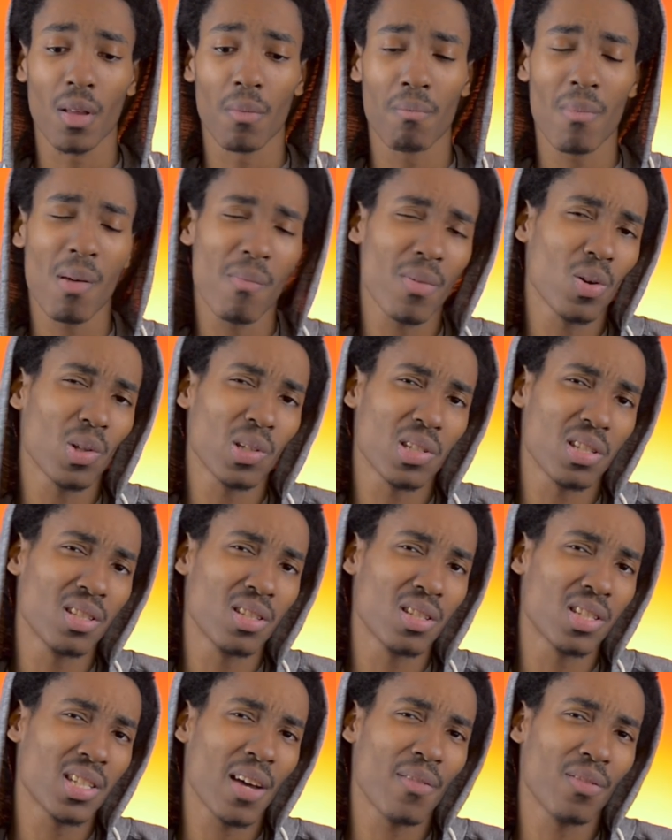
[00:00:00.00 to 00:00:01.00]
maybe
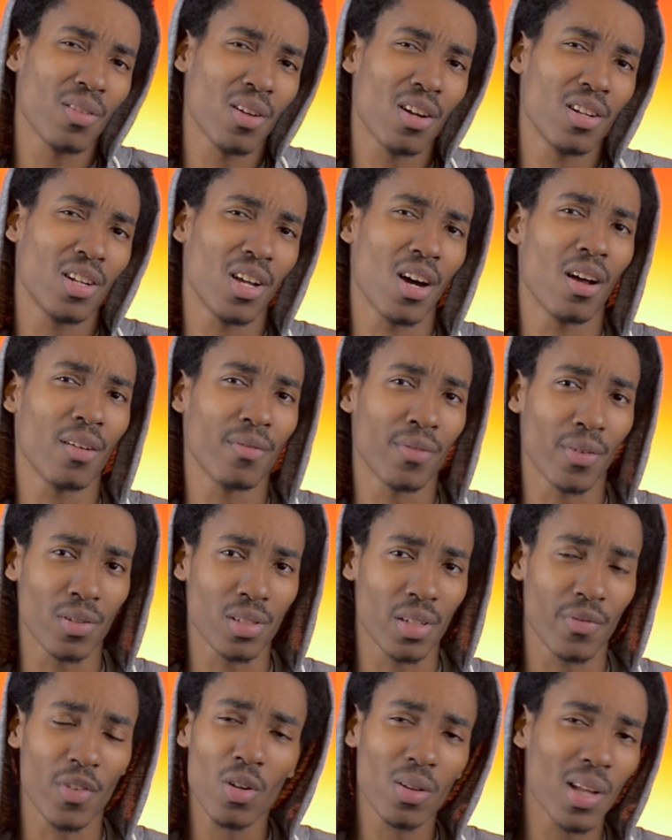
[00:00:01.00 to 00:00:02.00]
listen to Teflon Don
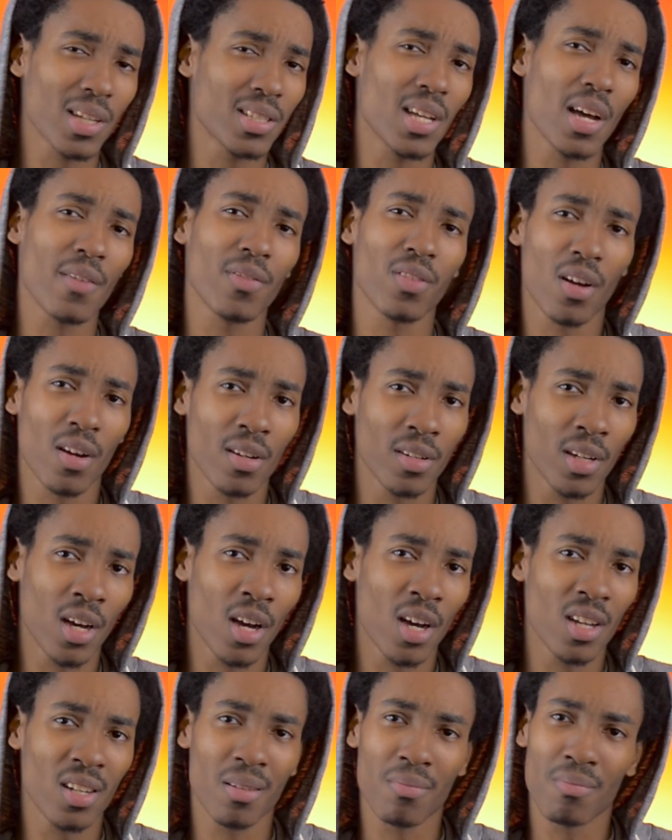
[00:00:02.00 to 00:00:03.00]
first. If you don't like Teflon
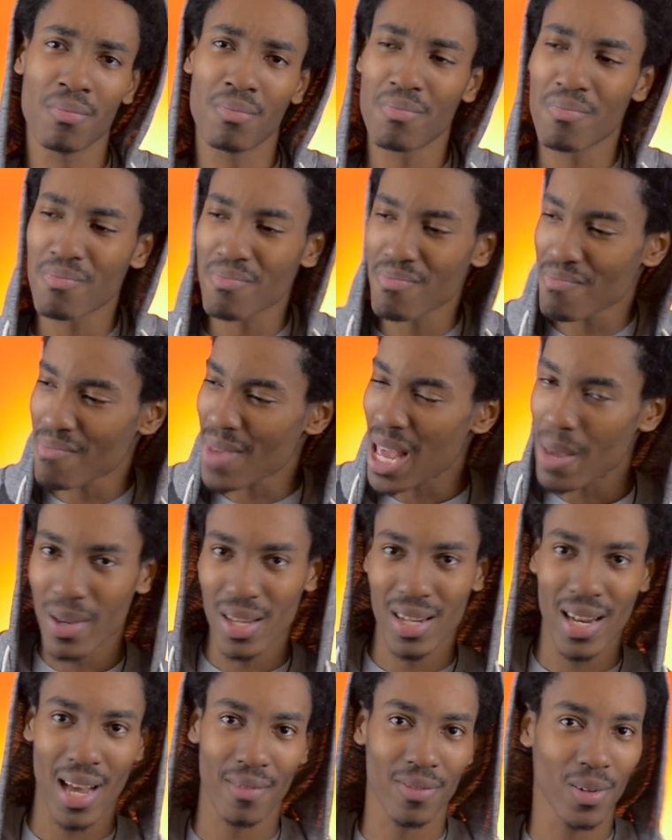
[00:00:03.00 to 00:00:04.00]
Don, then
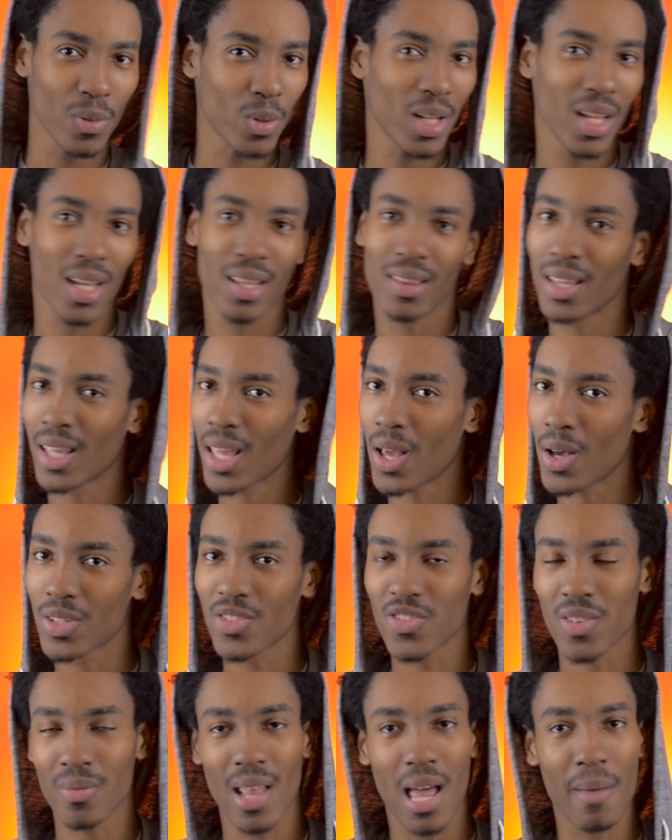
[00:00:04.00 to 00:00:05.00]
maybe not focus on anything
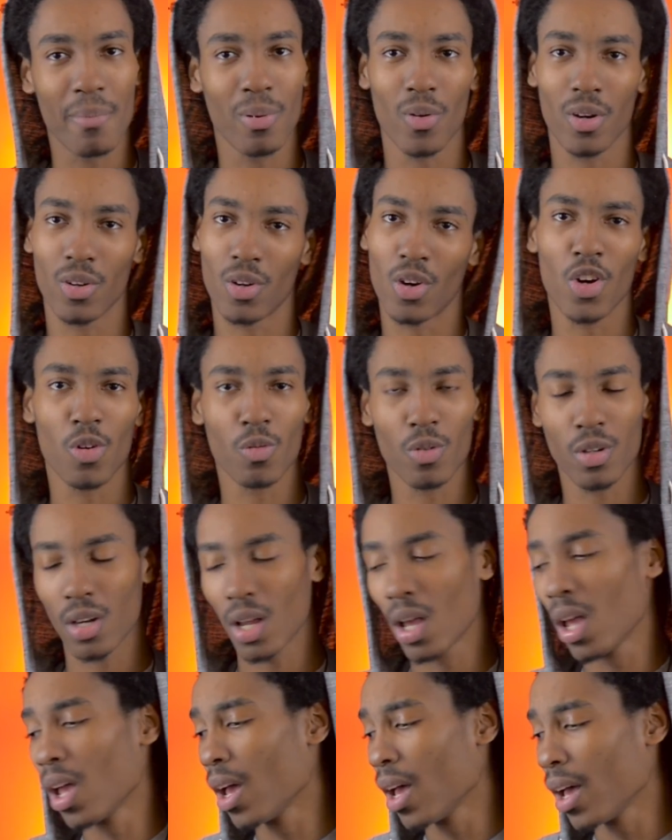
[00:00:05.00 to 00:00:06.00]
else from that point onward.
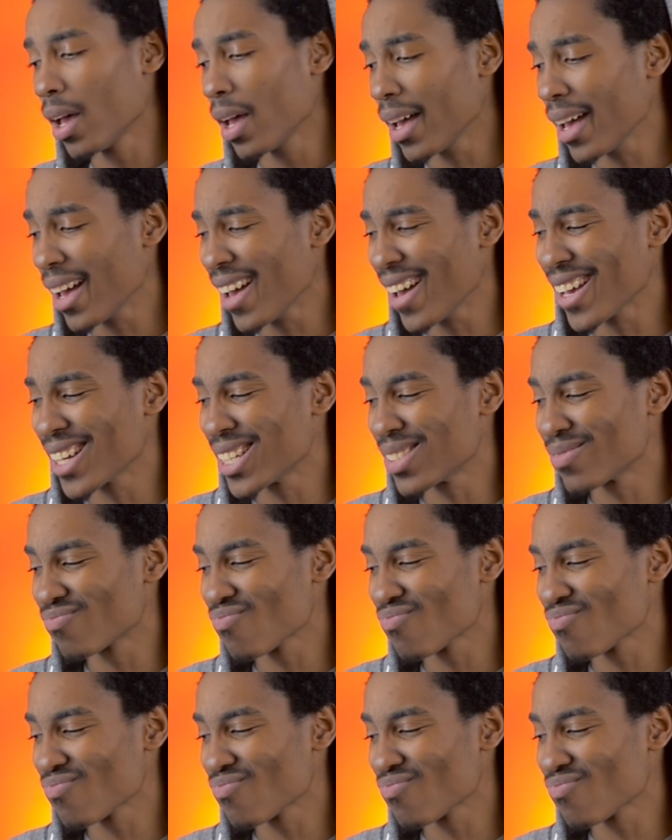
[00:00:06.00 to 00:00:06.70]
Ah!